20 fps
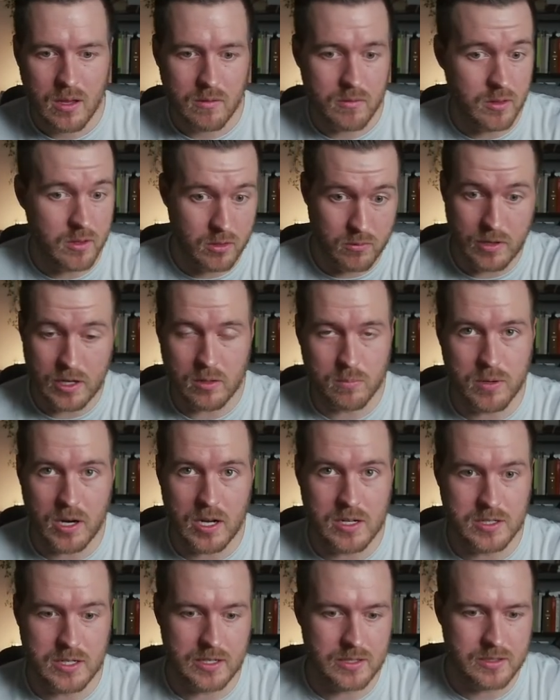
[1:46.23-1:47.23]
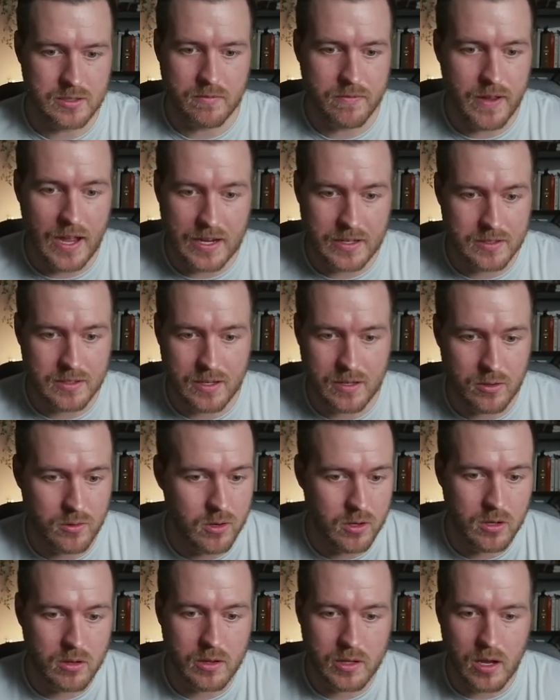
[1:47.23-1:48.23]
the Gradle project. In fact, you
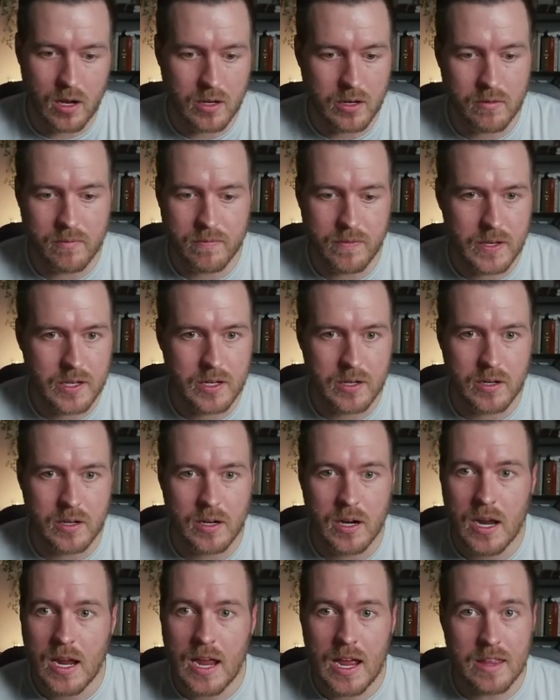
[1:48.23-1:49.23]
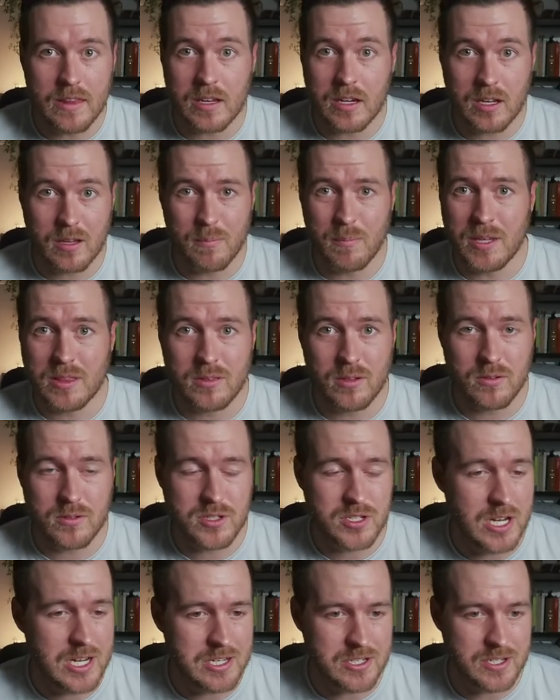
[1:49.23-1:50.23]
could click on configure and then commit those
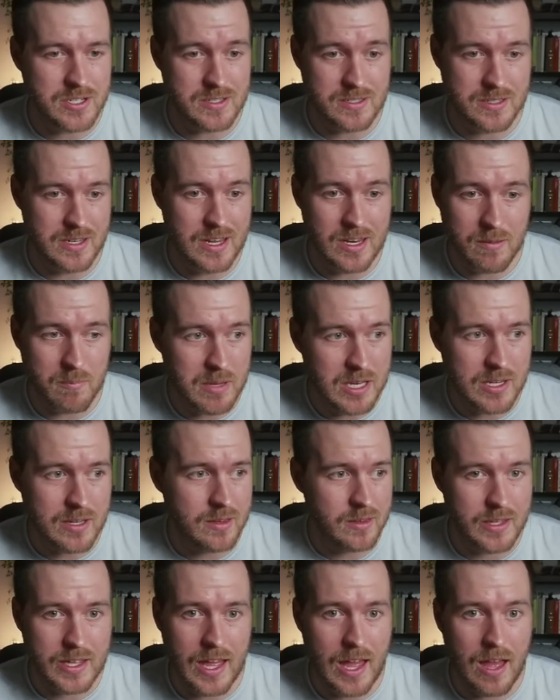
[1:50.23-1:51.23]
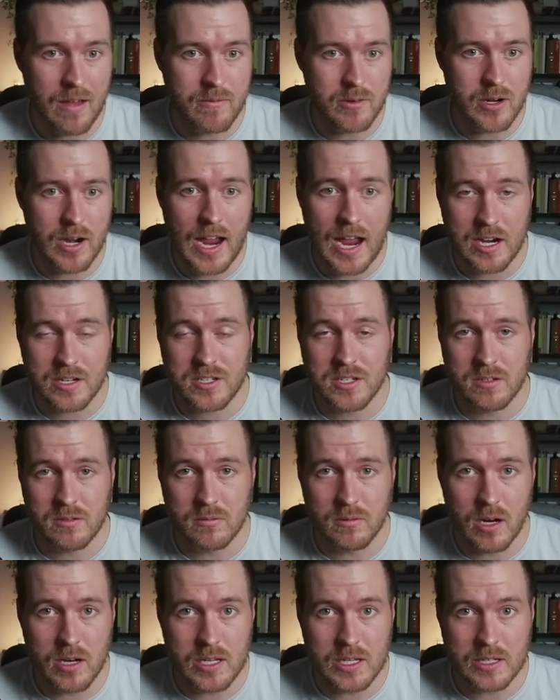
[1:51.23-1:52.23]
changes and immediately have your action
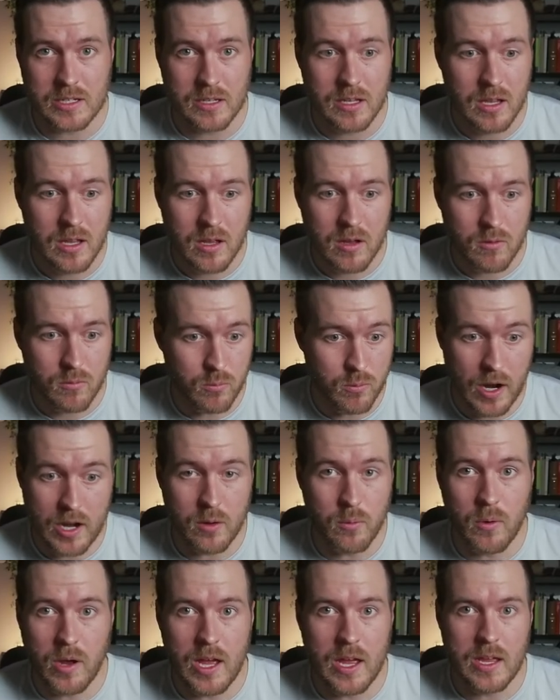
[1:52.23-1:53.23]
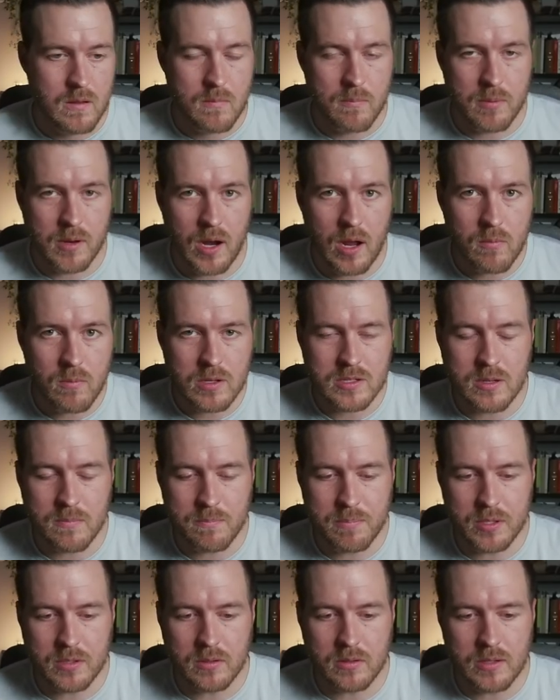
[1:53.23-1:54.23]
running right away. But I want to
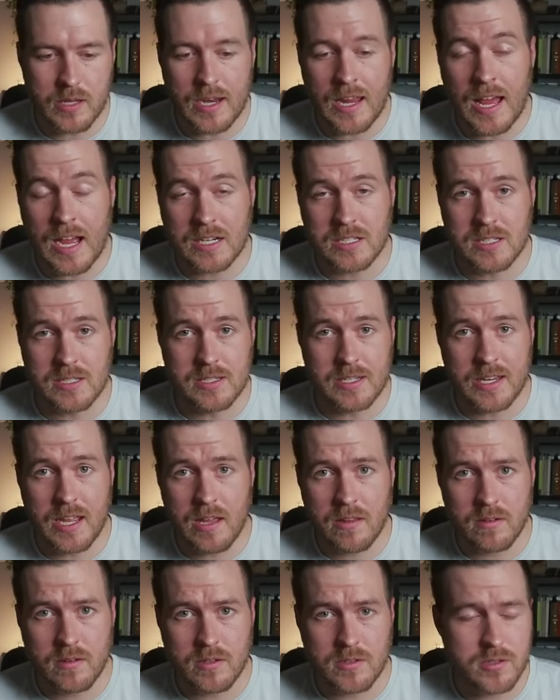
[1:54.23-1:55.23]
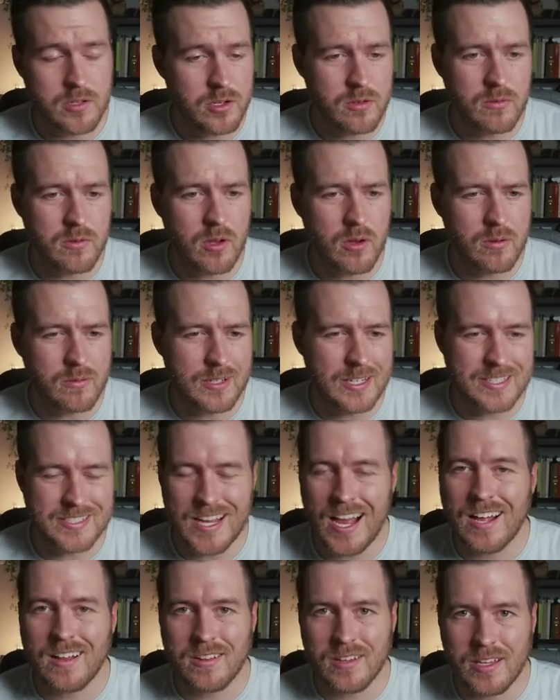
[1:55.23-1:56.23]
build an action together so you know
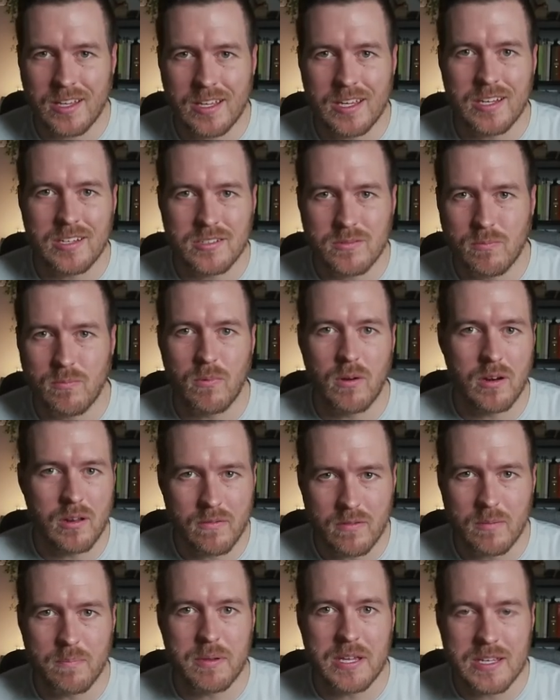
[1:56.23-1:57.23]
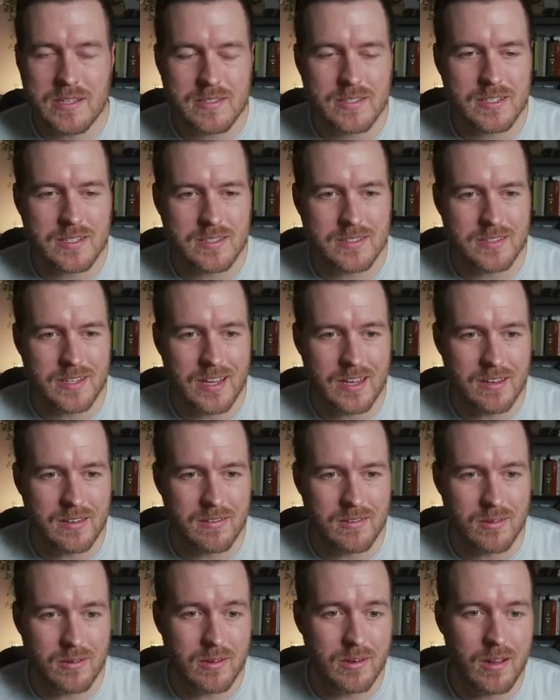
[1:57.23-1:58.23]
exactly each one of the pieces and
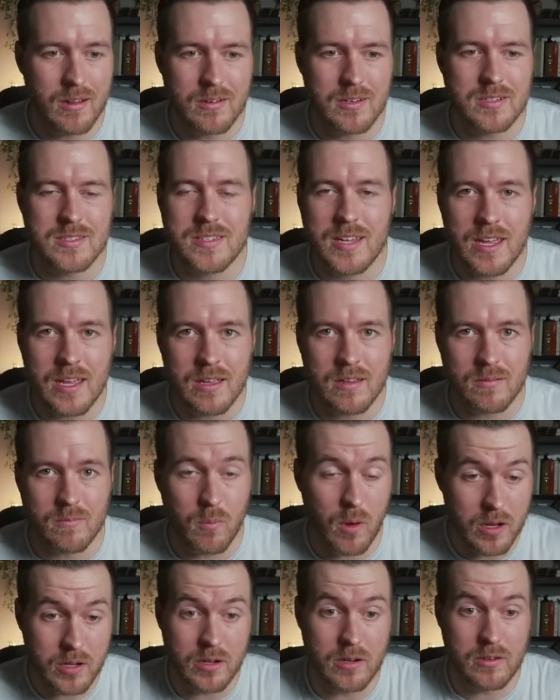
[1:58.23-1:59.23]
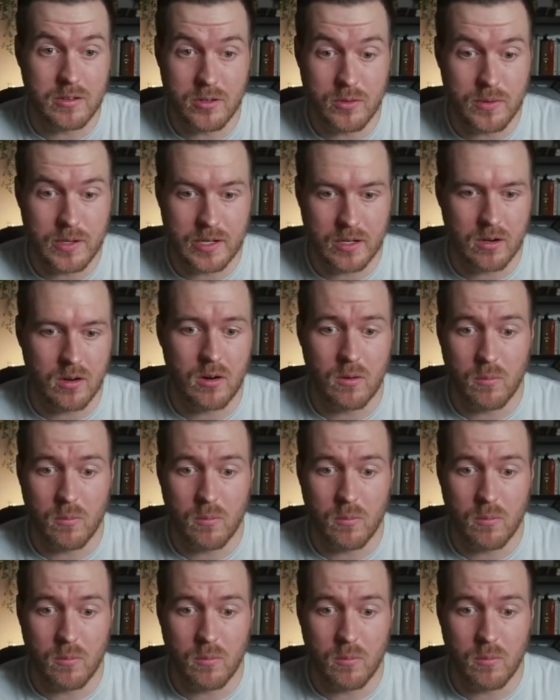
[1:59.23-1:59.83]
you can understand what you're doing or